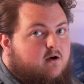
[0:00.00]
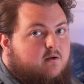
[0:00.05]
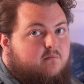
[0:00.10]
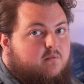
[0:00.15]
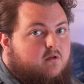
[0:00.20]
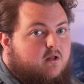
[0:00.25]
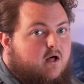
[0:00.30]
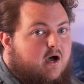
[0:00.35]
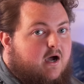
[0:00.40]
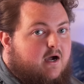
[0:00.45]

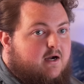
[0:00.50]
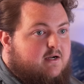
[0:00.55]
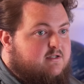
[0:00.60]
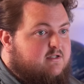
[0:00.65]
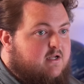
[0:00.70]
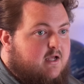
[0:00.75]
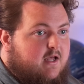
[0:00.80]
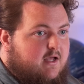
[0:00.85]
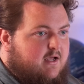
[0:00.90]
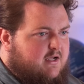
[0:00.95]
unblocked,
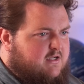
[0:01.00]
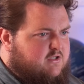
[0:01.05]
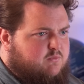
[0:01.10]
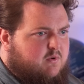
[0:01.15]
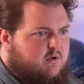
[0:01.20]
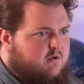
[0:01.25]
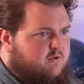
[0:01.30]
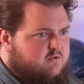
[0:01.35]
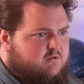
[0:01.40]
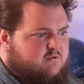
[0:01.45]
as
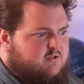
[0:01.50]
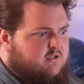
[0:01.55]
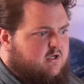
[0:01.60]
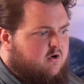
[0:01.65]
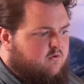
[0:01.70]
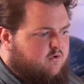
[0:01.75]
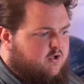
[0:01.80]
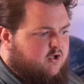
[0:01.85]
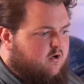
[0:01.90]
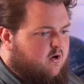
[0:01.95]
well as,
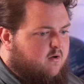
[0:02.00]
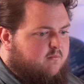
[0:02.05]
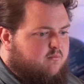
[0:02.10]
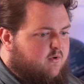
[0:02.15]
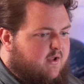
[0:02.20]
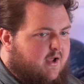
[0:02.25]
Europe.